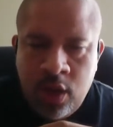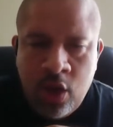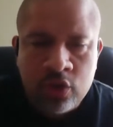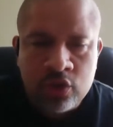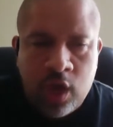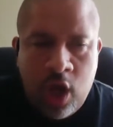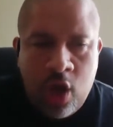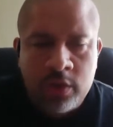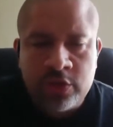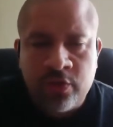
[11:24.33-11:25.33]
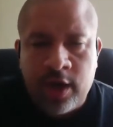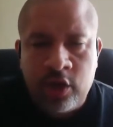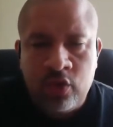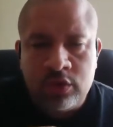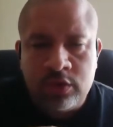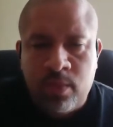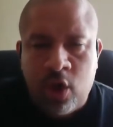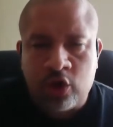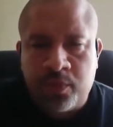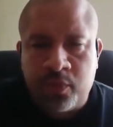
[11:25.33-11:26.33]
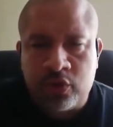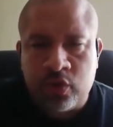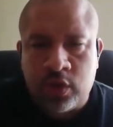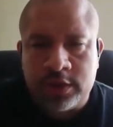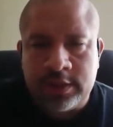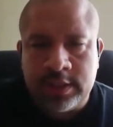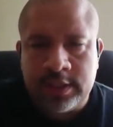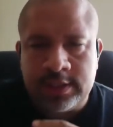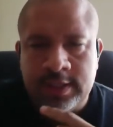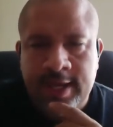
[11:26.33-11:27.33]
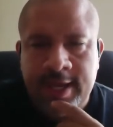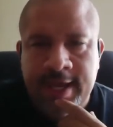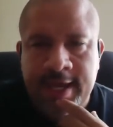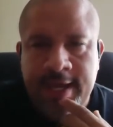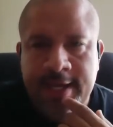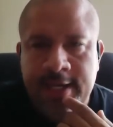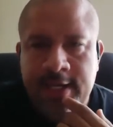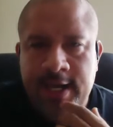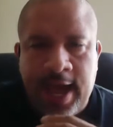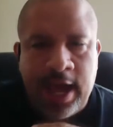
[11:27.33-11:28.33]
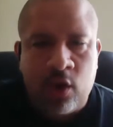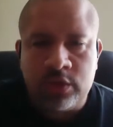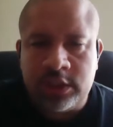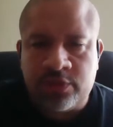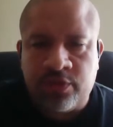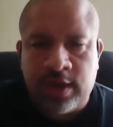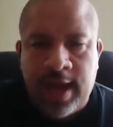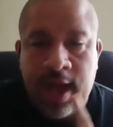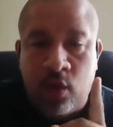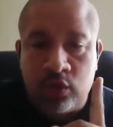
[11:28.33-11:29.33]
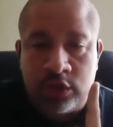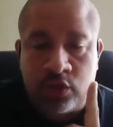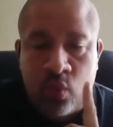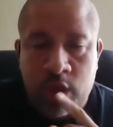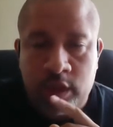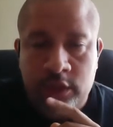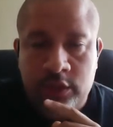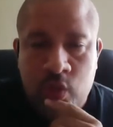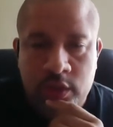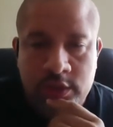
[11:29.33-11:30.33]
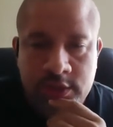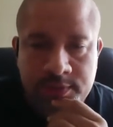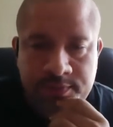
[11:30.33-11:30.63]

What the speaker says: So I always try to use multiple sources, and I don't just rely on just one source.